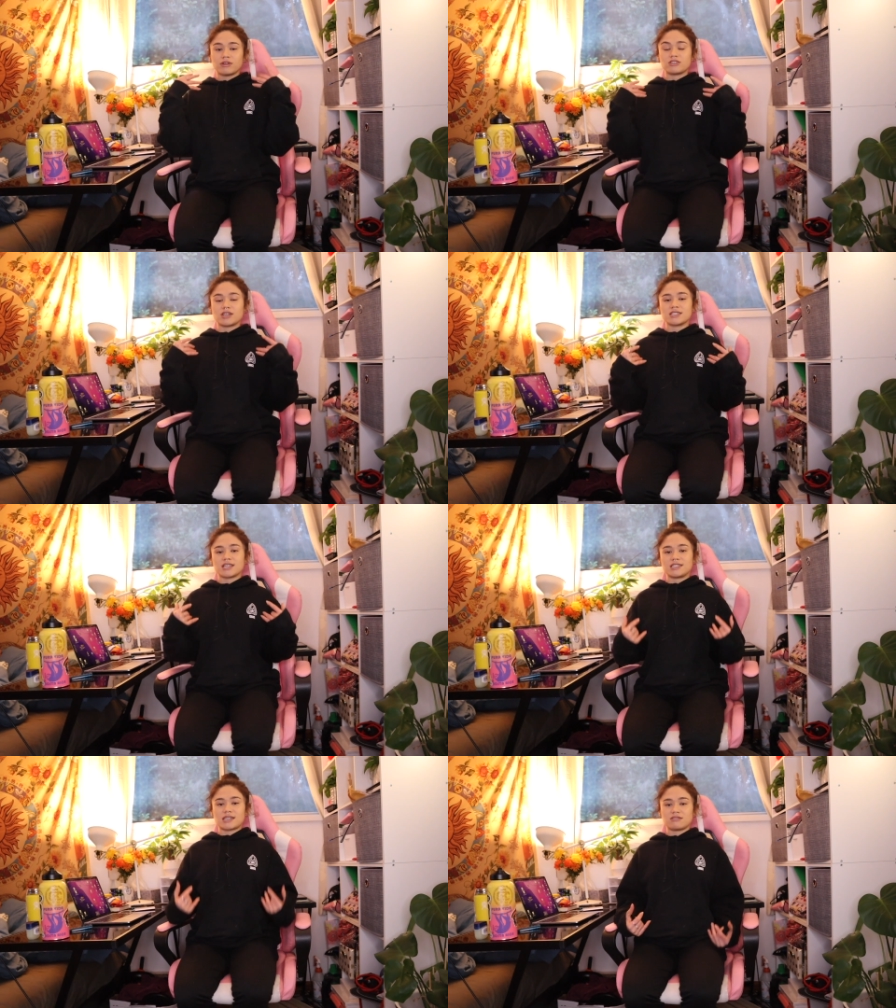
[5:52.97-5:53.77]

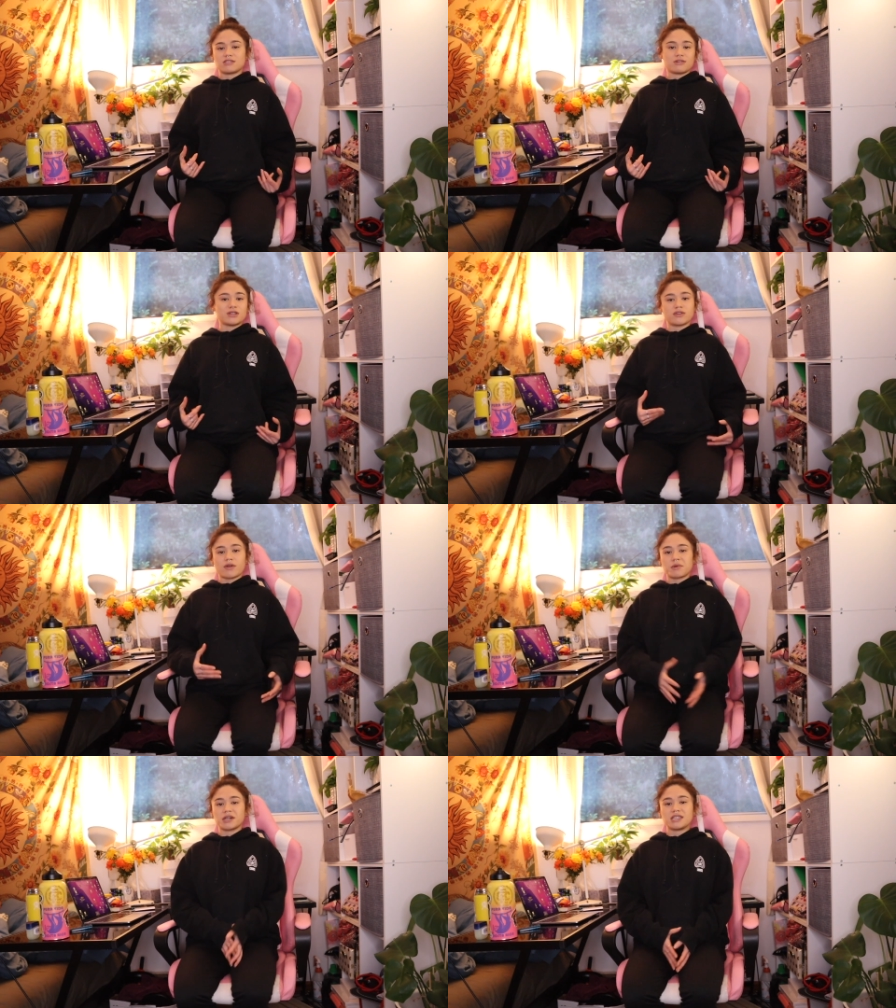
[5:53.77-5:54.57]
translates down to the rest of
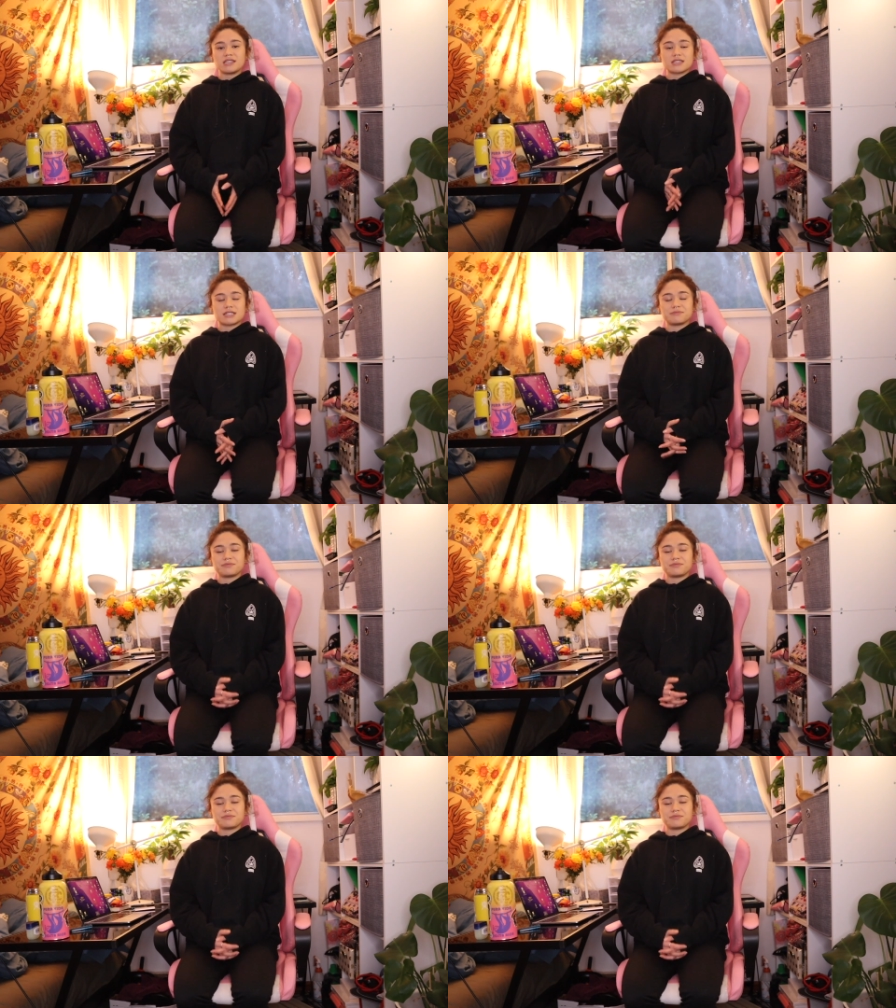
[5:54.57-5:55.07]
our bodies.